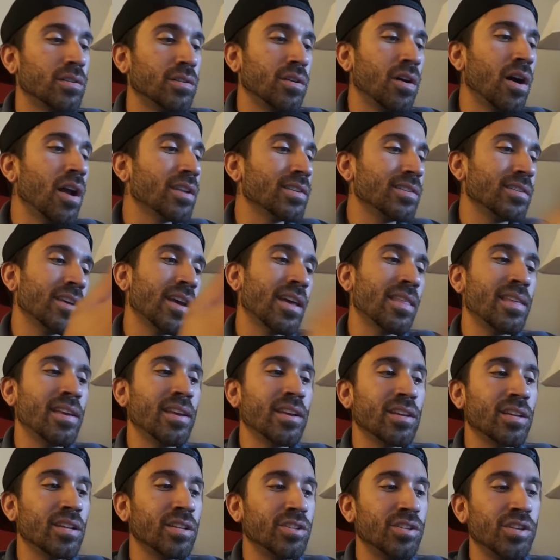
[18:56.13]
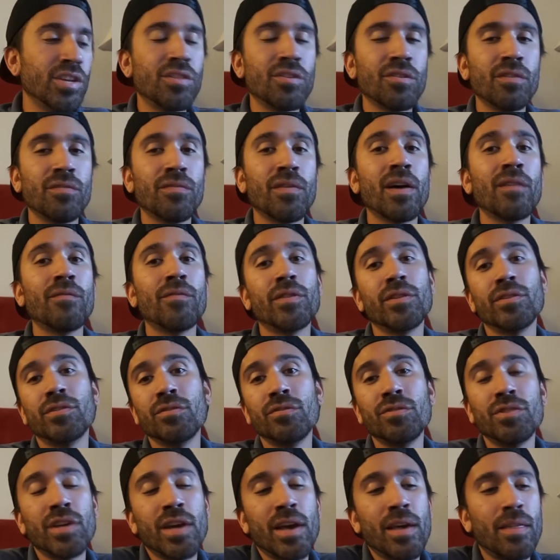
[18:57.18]
So honestly, I think a G35 with a
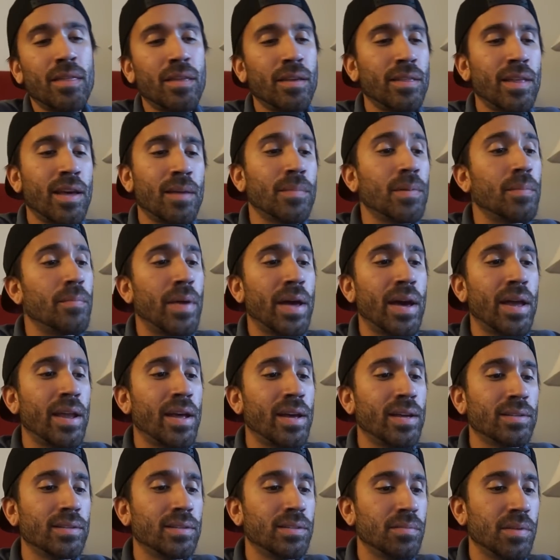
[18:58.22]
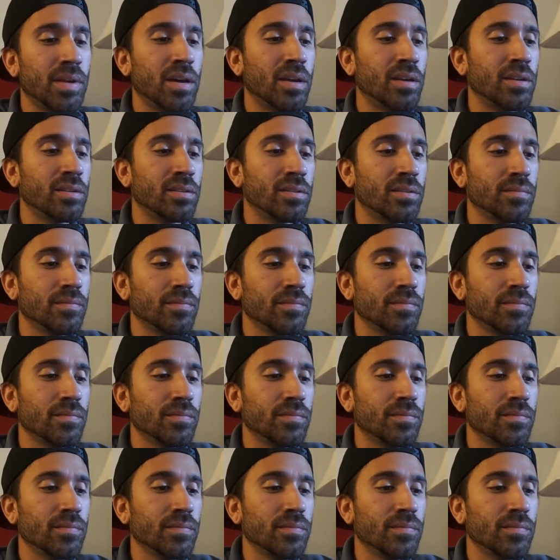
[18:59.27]
2J, I think that'd be badass, to be honest.